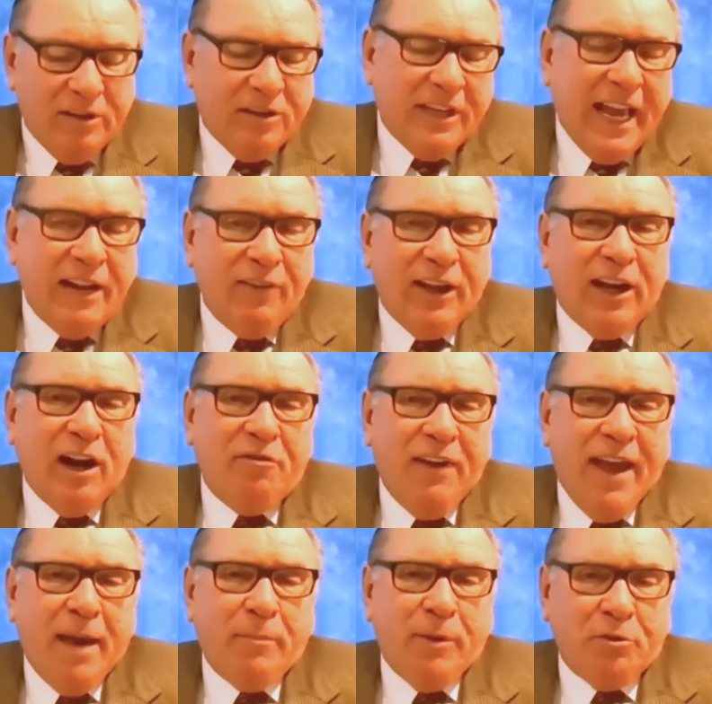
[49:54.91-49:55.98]
It's kind of like our
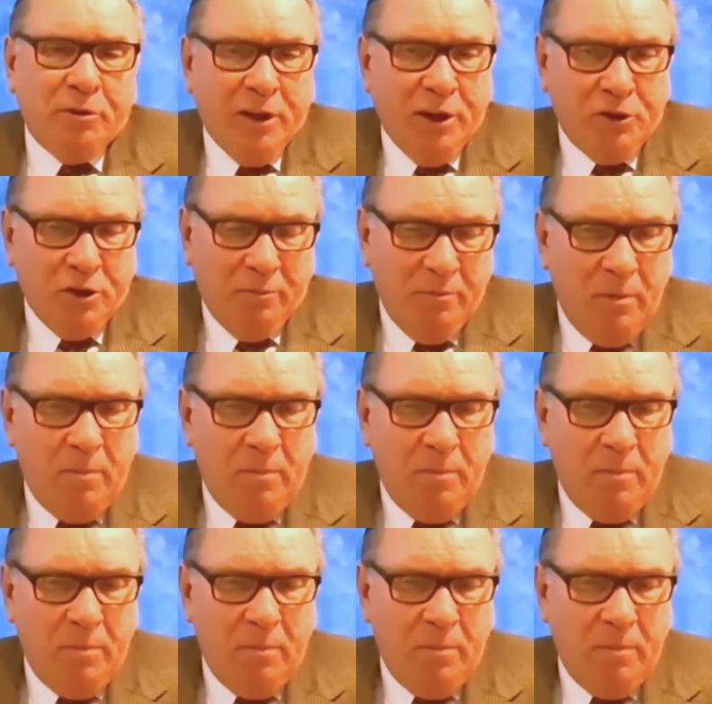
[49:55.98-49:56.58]
family tradition.